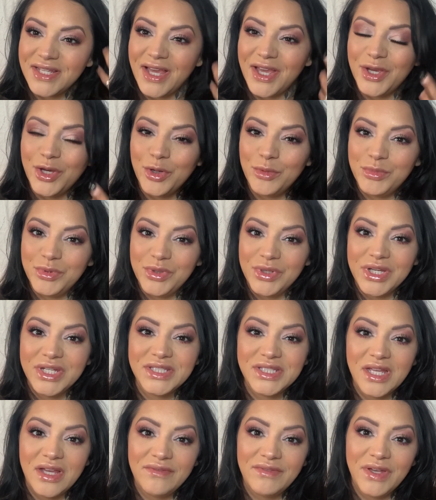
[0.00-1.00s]
I hope you guys
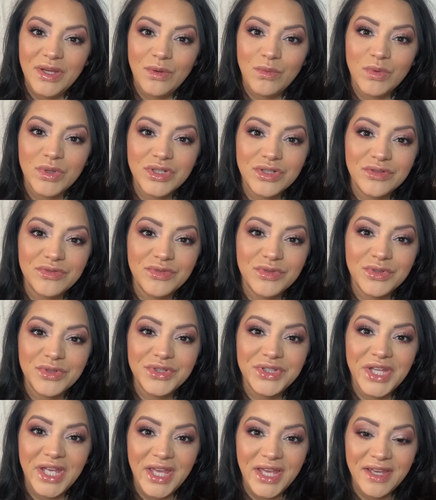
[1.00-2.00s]
have a wonderful
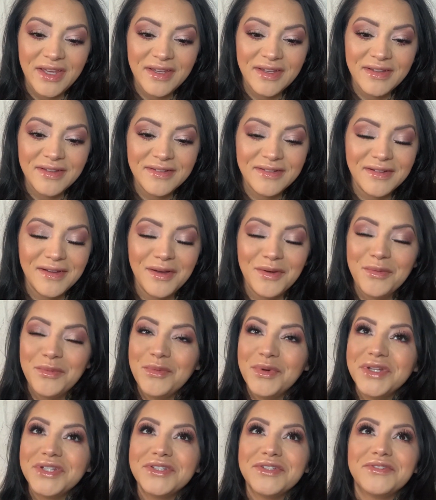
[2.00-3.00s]
day, a
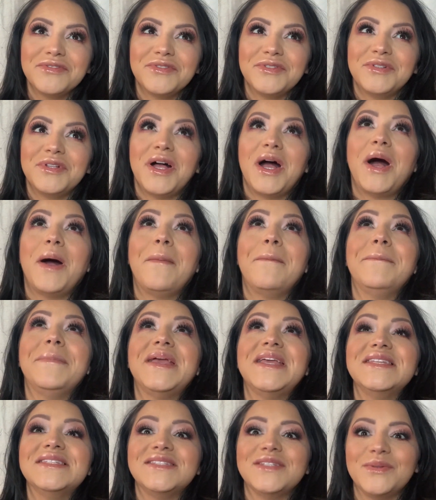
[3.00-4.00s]
wonderful,
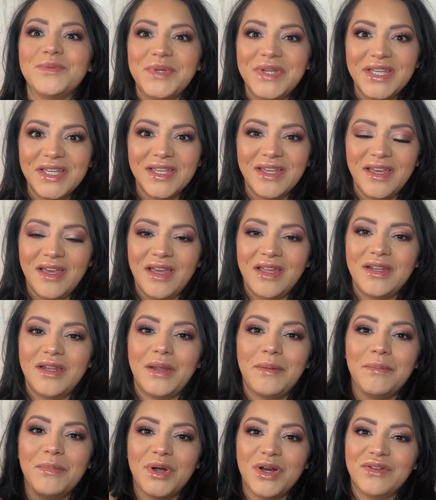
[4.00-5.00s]
amazing week, and a
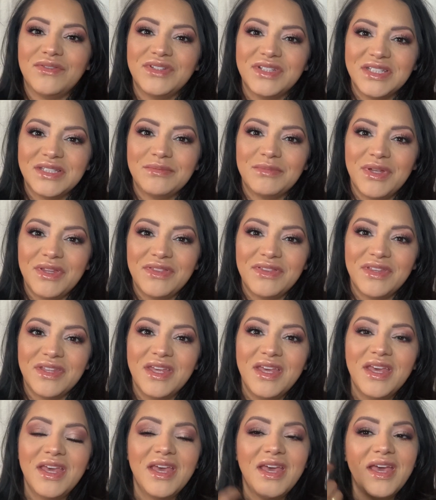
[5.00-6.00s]
marvelous month.
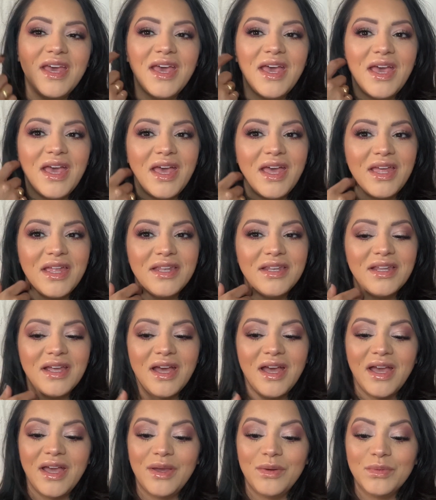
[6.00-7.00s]
And
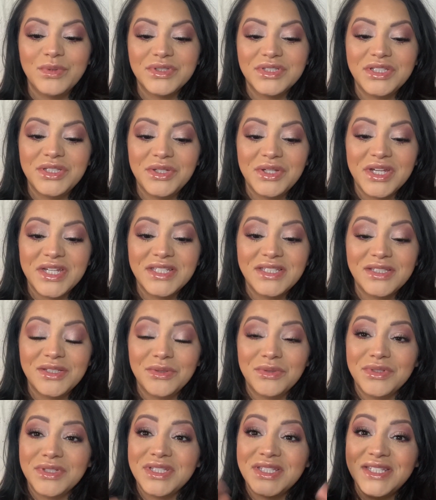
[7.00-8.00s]
I will see you guys
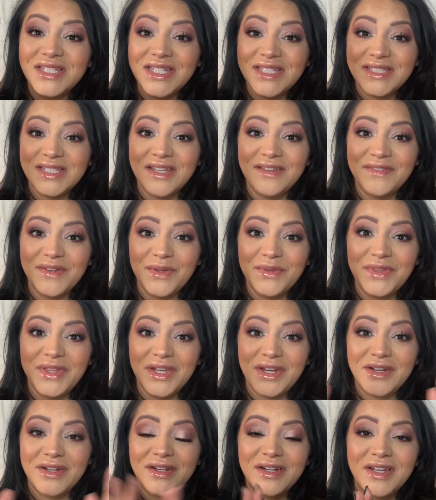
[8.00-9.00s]
soon. Stay safe out
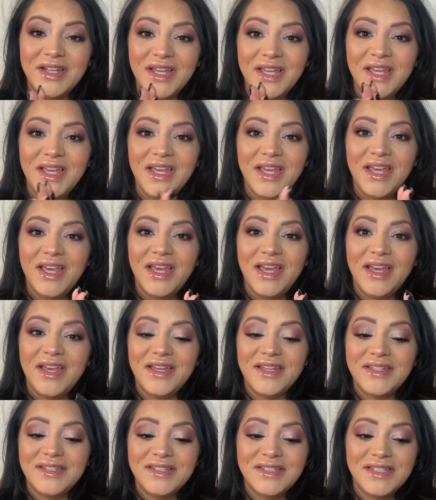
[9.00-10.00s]
there.
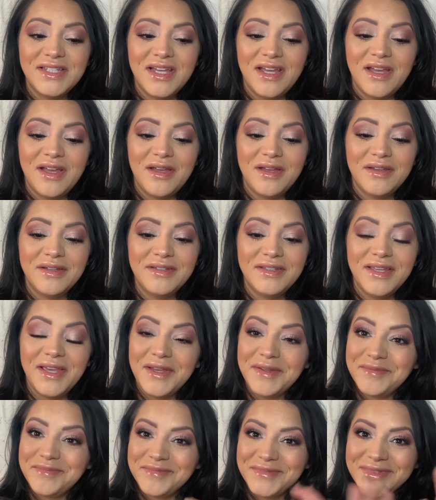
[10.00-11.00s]
And yeah,
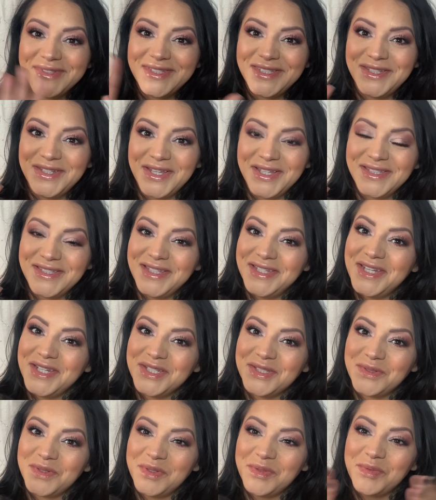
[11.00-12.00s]
see you guys in the
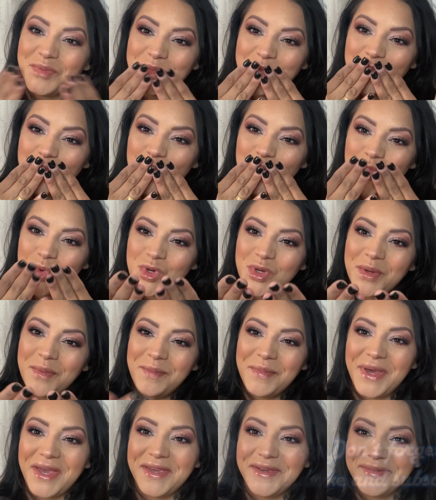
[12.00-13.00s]
next one.
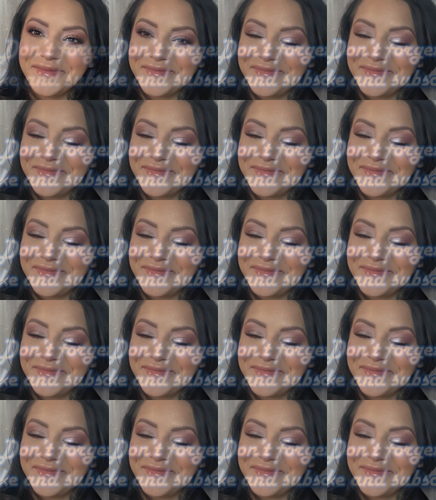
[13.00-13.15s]
Bye.